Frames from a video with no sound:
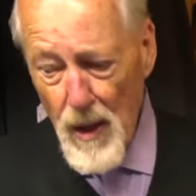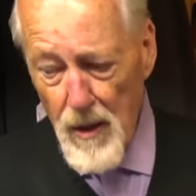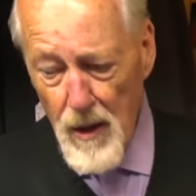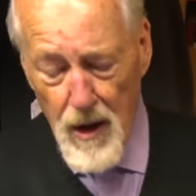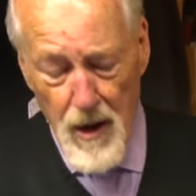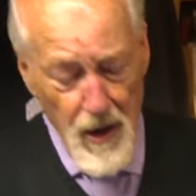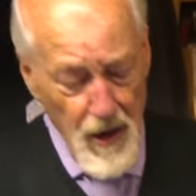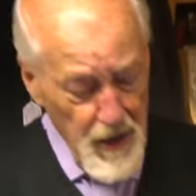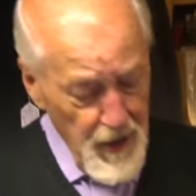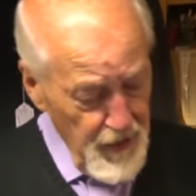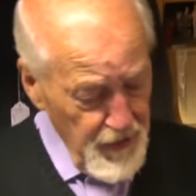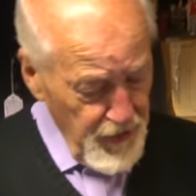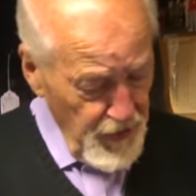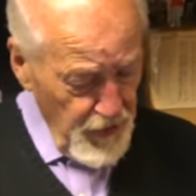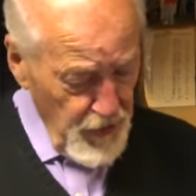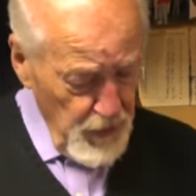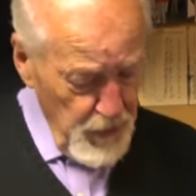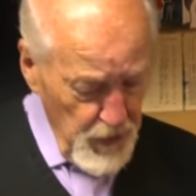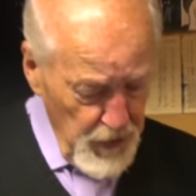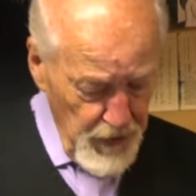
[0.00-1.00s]
Oh, I have
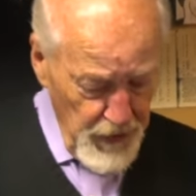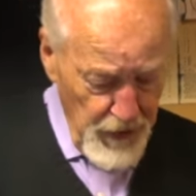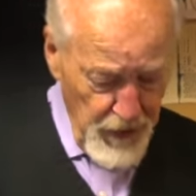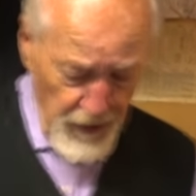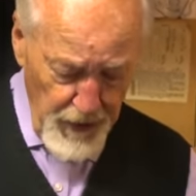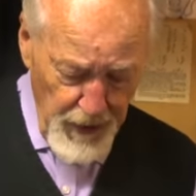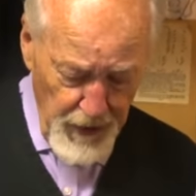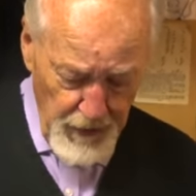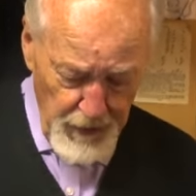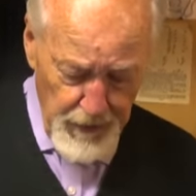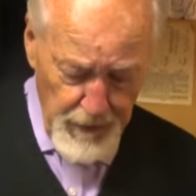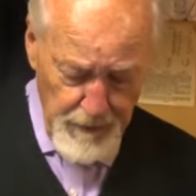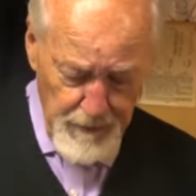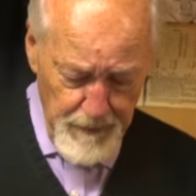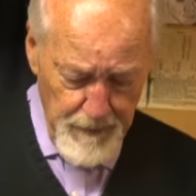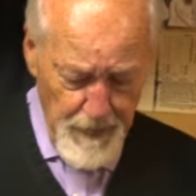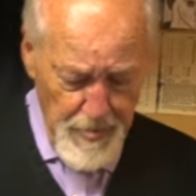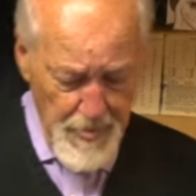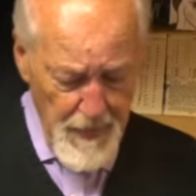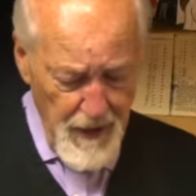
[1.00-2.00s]
to give them though, that'll
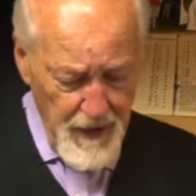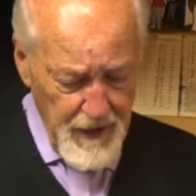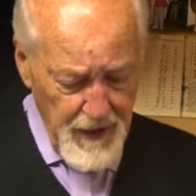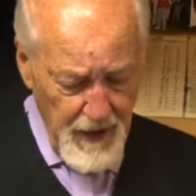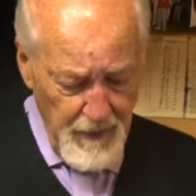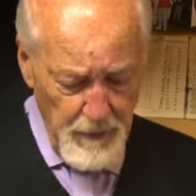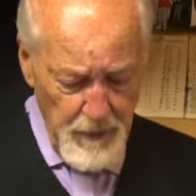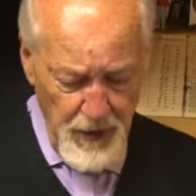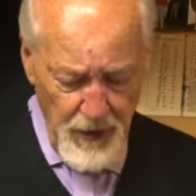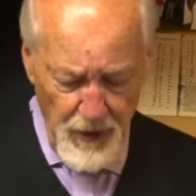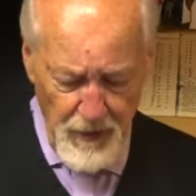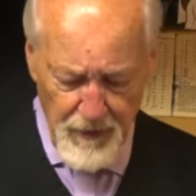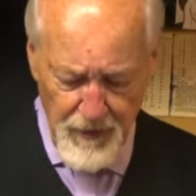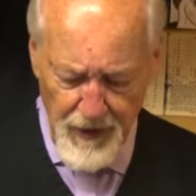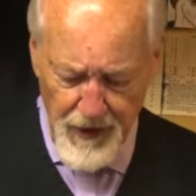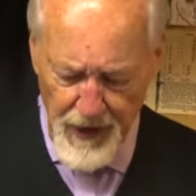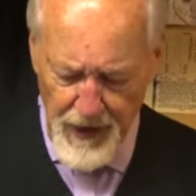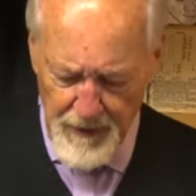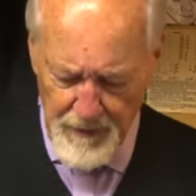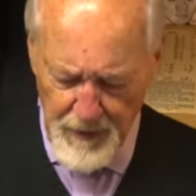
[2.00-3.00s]
get me over
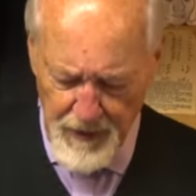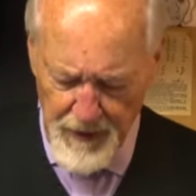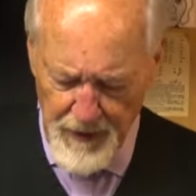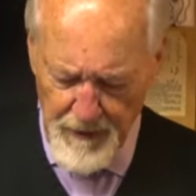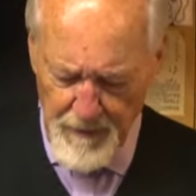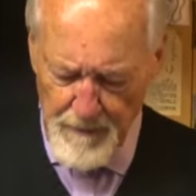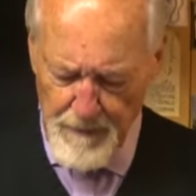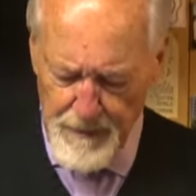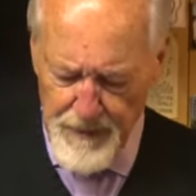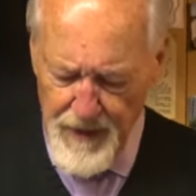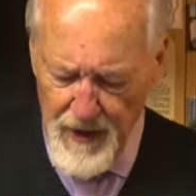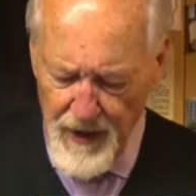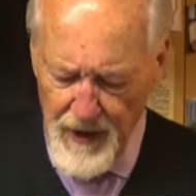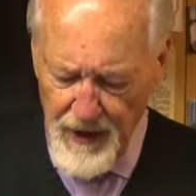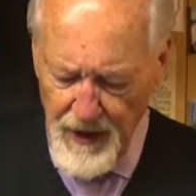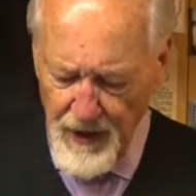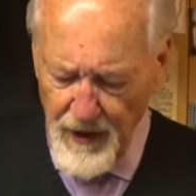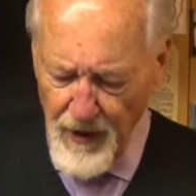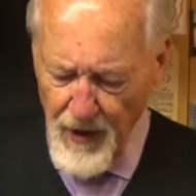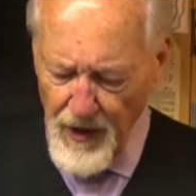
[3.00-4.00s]
that. But
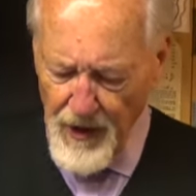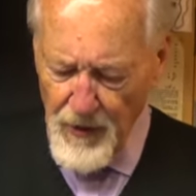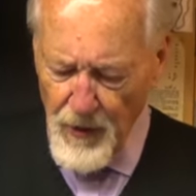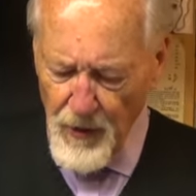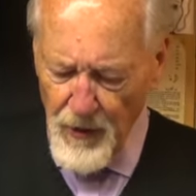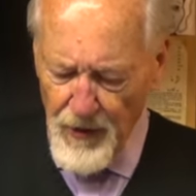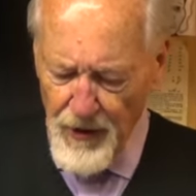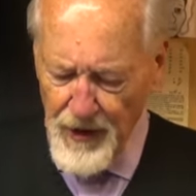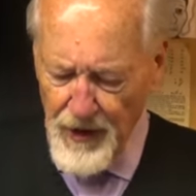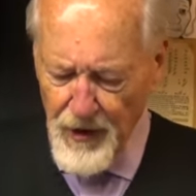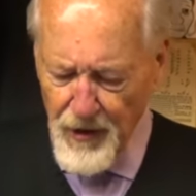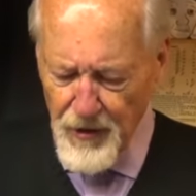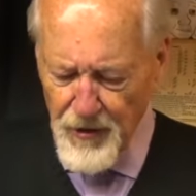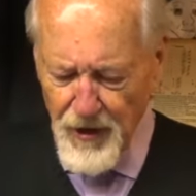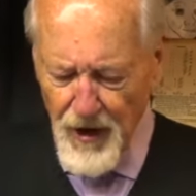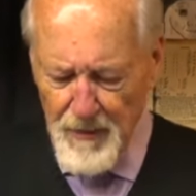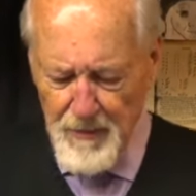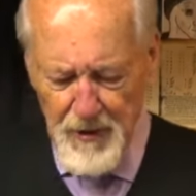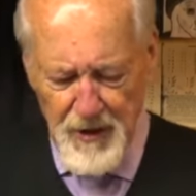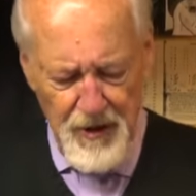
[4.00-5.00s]
you know, in all the years
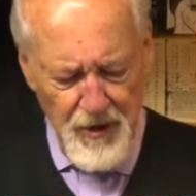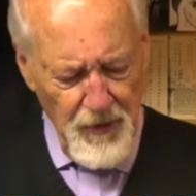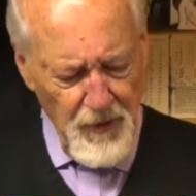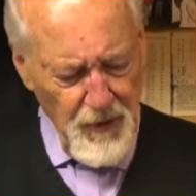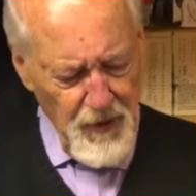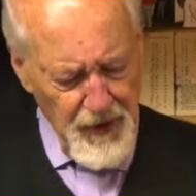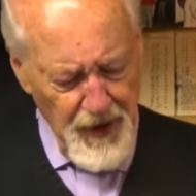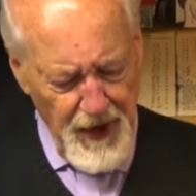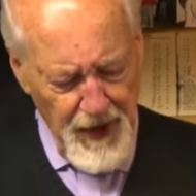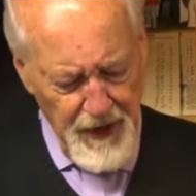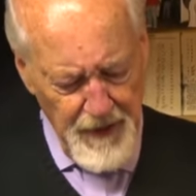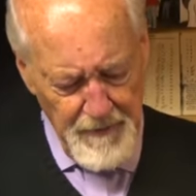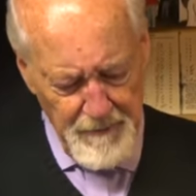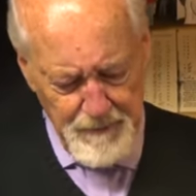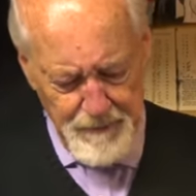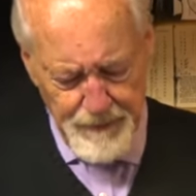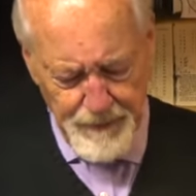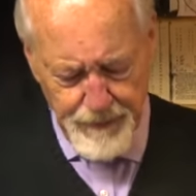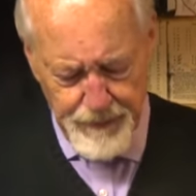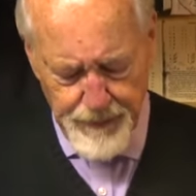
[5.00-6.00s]
I've been doing that,
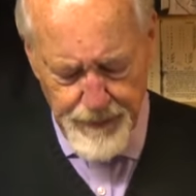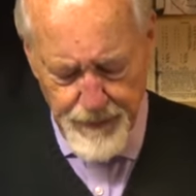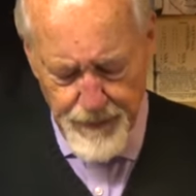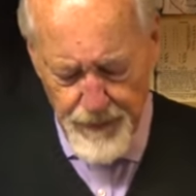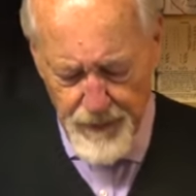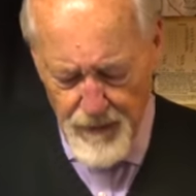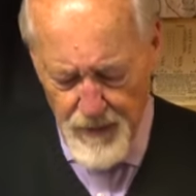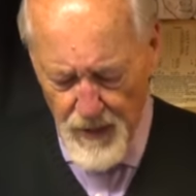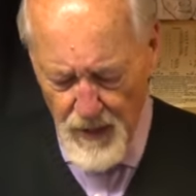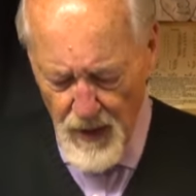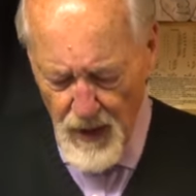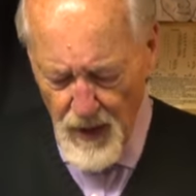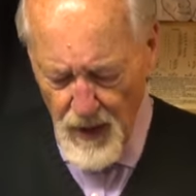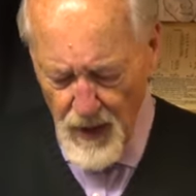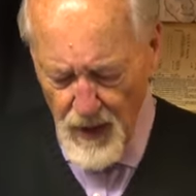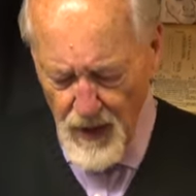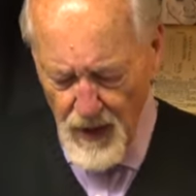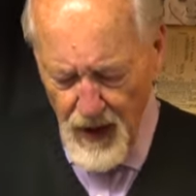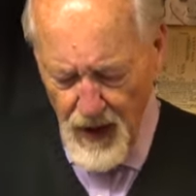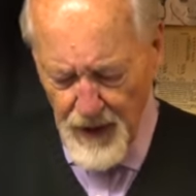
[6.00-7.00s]

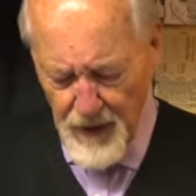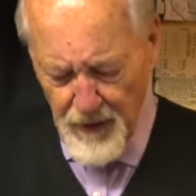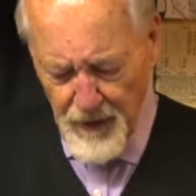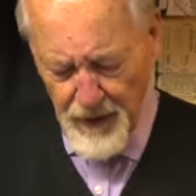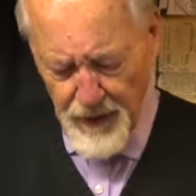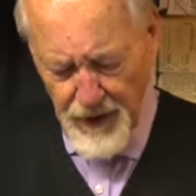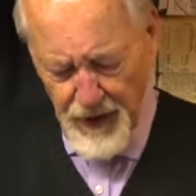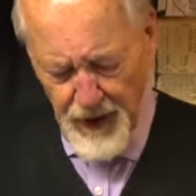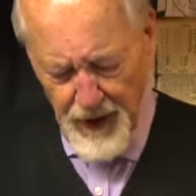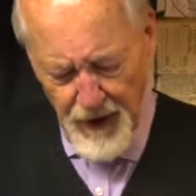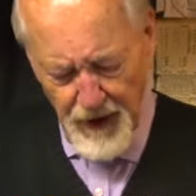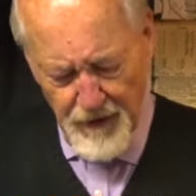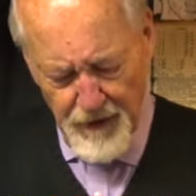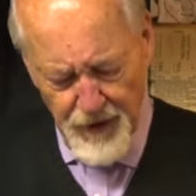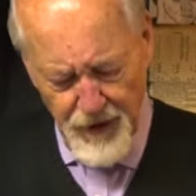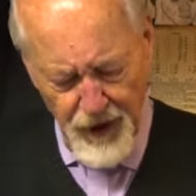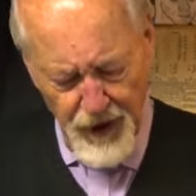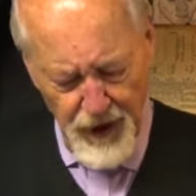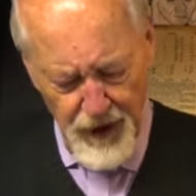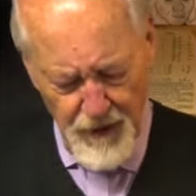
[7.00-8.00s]
uh, I don't think I've
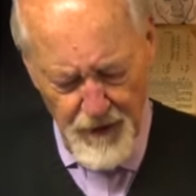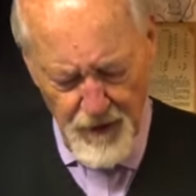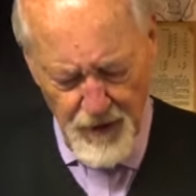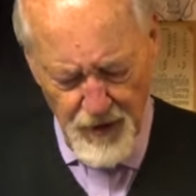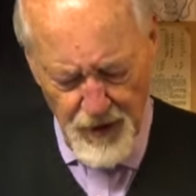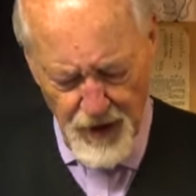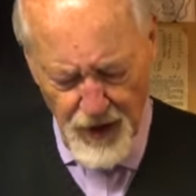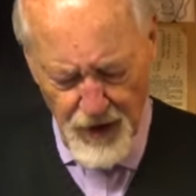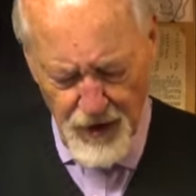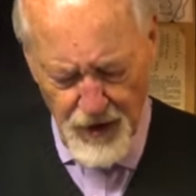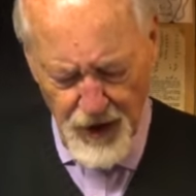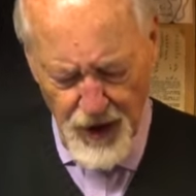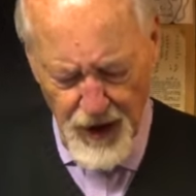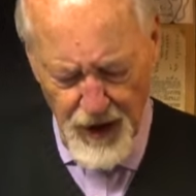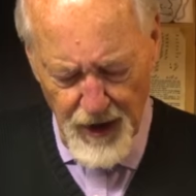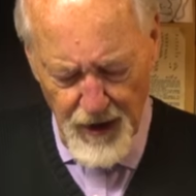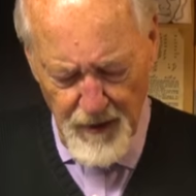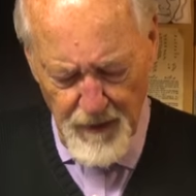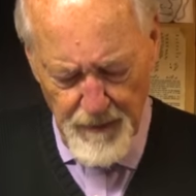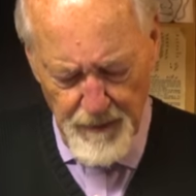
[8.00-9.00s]
seen such
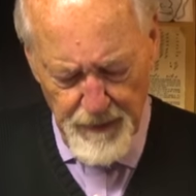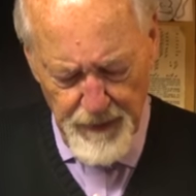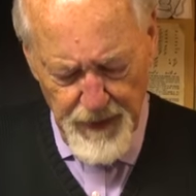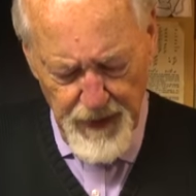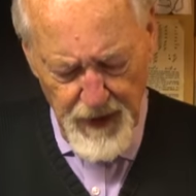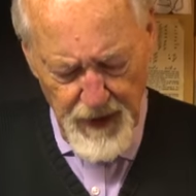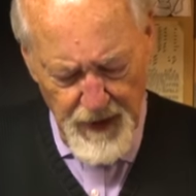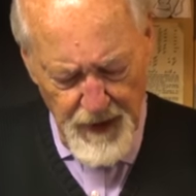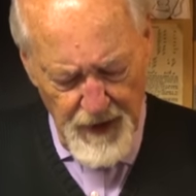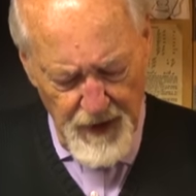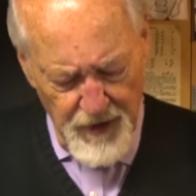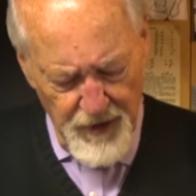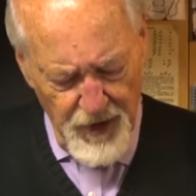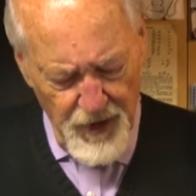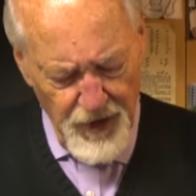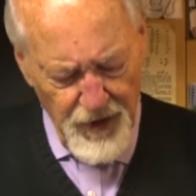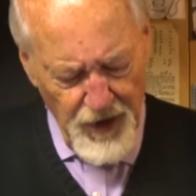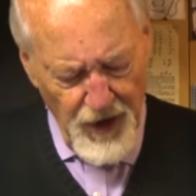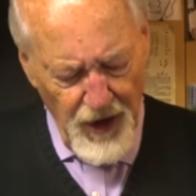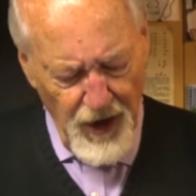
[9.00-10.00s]
a
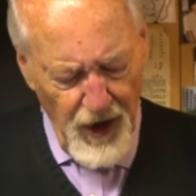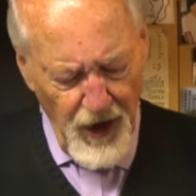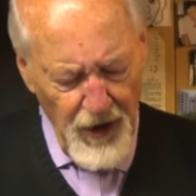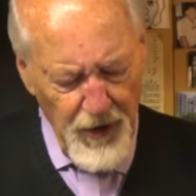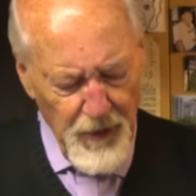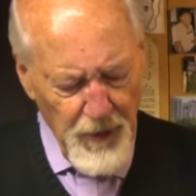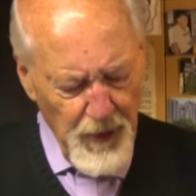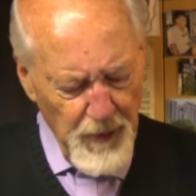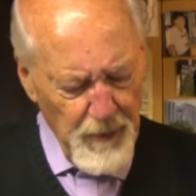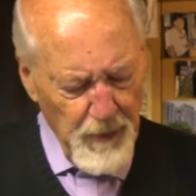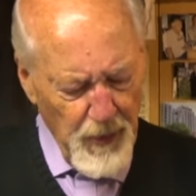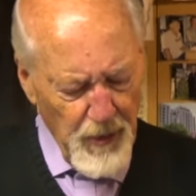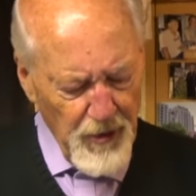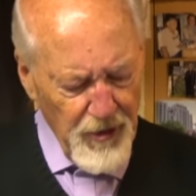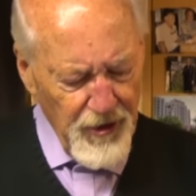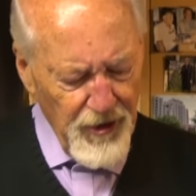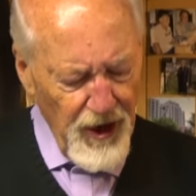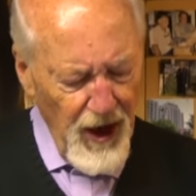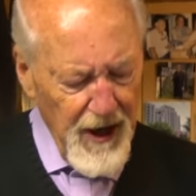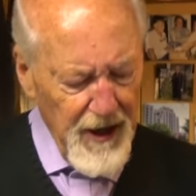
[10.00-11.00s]
just a hundred
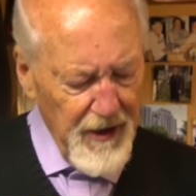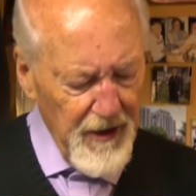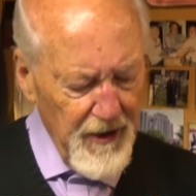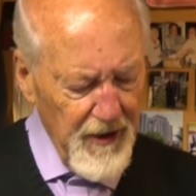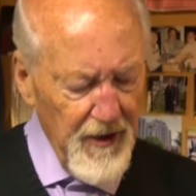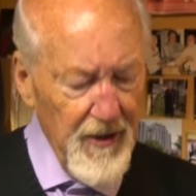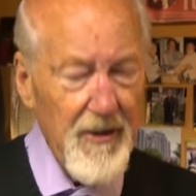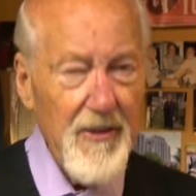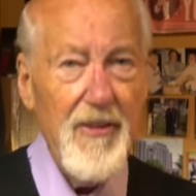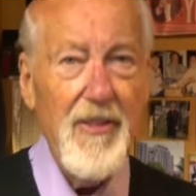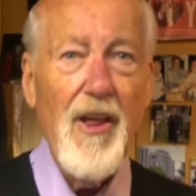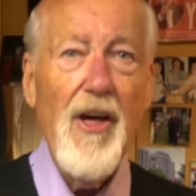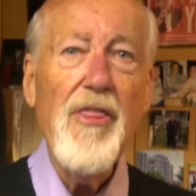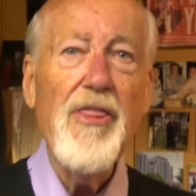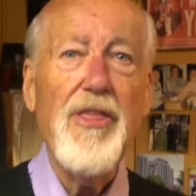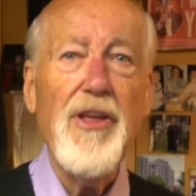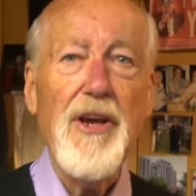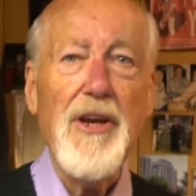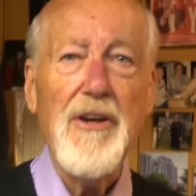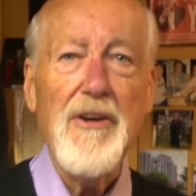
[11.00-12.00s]
percent
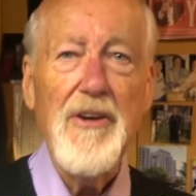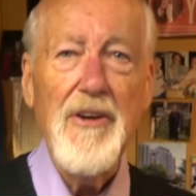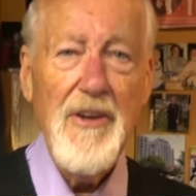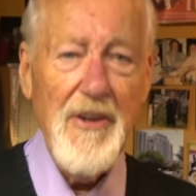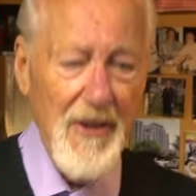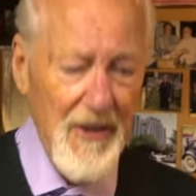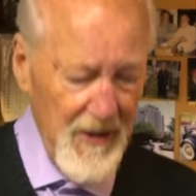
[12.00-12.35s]
nothing.